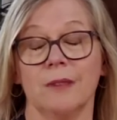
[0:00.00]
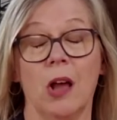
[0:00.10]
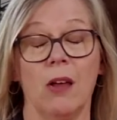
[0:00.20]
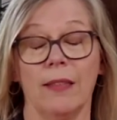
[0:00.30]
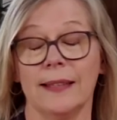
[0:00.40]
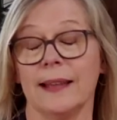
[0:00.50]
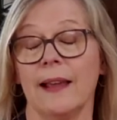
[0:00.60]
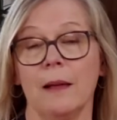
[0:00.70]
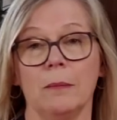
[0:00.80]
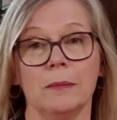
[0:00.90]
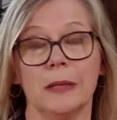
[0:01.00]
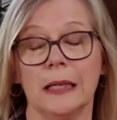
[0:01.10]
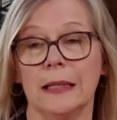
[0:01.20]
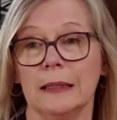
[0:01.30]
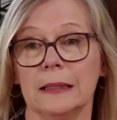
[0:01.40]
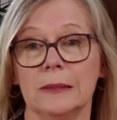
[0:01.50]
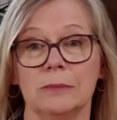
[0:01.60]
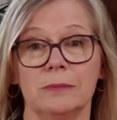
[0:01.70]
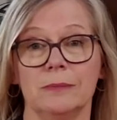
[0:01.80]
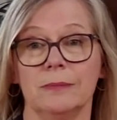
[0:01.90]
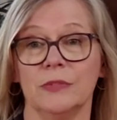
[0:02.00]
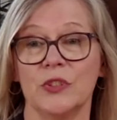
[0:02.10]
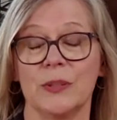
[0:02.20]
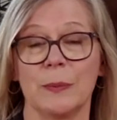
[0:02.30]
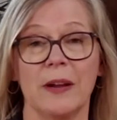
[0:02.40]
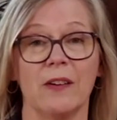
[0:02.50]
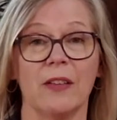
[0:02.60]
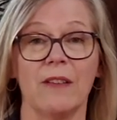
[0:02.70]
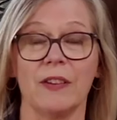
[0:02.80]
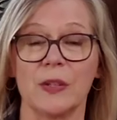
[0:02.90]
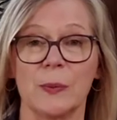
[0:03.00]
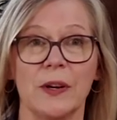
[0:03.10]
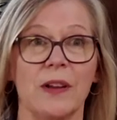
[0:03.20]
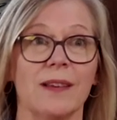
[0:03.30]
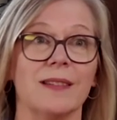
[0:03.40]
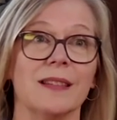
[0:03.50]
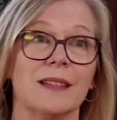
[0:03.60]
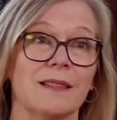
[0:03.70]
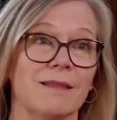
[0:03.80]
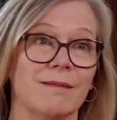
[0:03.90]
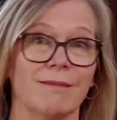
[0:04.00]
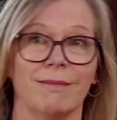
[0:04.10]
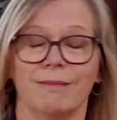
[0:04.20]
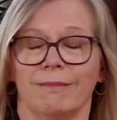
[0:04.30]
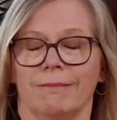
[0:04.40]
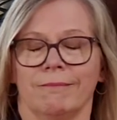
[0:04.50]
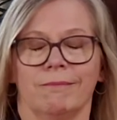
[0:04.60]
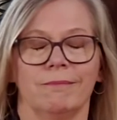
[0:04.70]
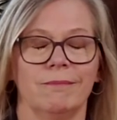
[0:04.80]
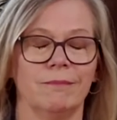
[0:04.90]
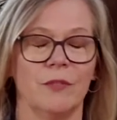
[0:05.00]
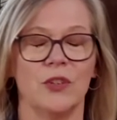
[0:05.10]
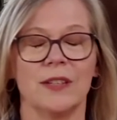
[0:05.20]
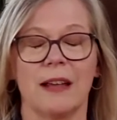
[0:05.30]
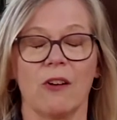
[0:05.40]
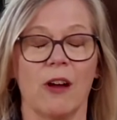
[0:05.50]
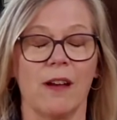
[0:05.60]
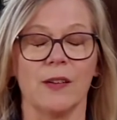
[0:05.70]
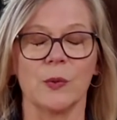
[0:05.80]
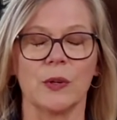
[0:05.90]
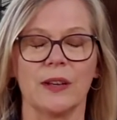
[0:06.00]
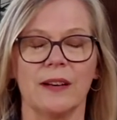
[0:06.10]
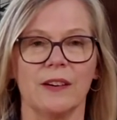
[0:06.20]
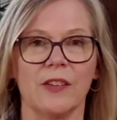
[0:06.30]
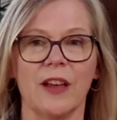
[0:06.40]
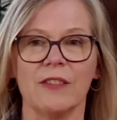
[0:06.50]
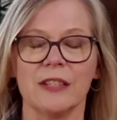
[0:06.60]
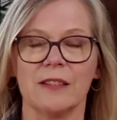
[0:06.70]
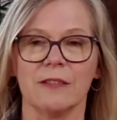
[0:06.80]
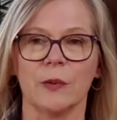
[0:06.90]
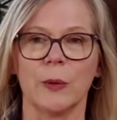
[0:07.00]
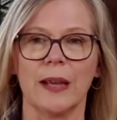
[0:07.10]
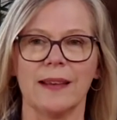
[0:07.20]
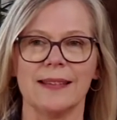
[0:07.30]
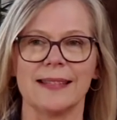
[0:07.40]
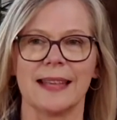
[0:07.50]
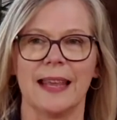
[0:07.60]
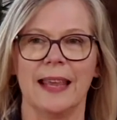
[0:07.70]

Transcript: all the time, um, just by our life experience and just how God is working in our lives in different ways.